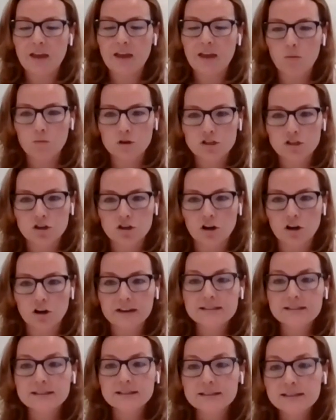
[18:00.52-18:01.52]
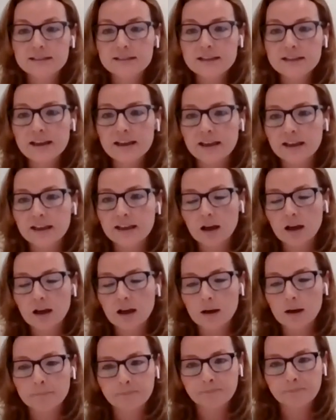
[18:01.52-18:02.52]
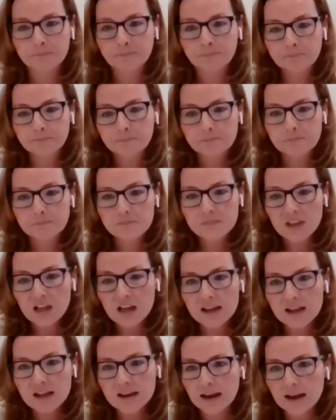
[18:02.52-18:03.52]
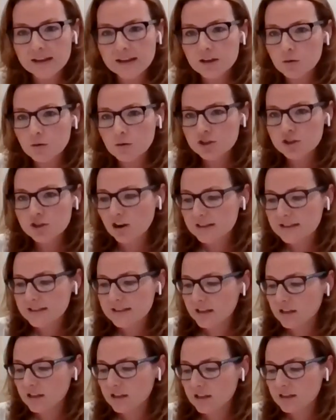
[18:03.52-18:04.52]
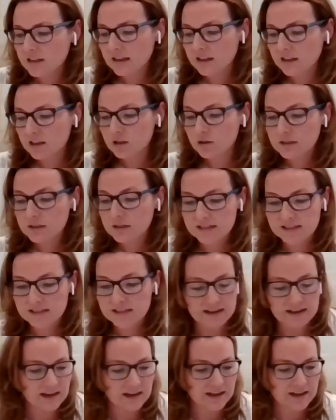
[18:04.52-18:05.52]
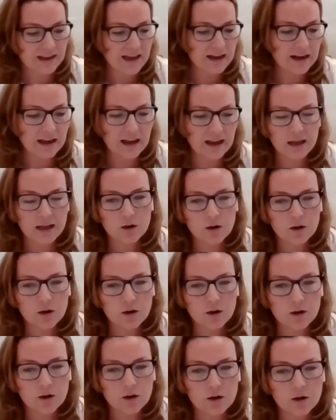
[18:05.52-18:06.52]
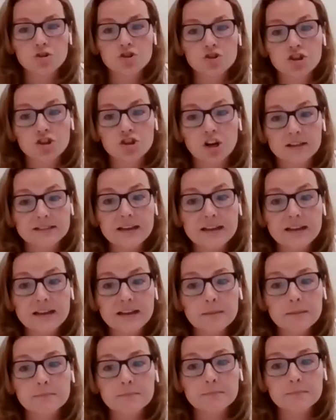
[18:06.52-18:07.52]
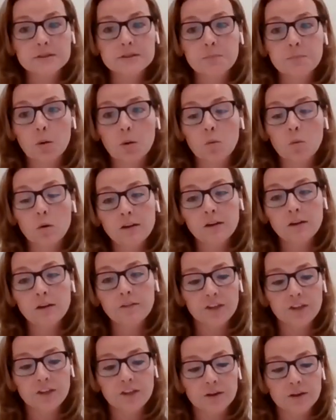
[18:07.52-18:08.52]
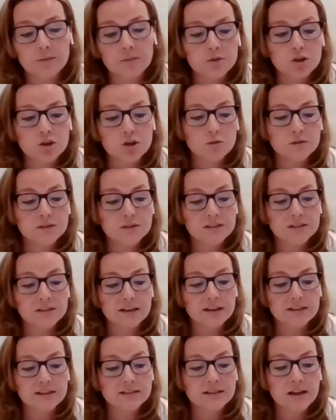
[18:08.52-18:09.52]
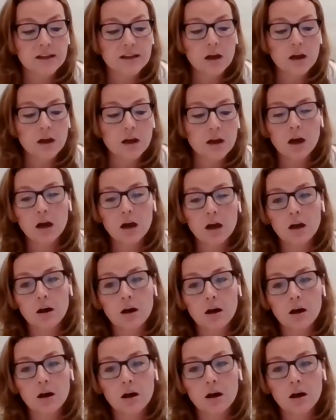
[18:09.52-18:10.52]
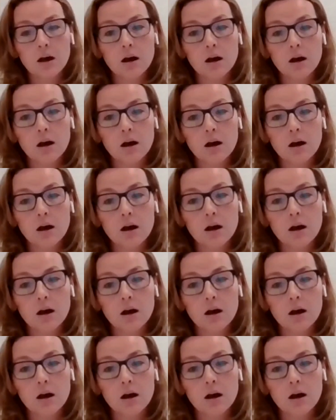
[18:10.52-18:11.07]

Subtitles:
thing that we're starting to see, and I know a trust that uses it, and again, I don't want to use trust names, but one of them uses a prepaid card.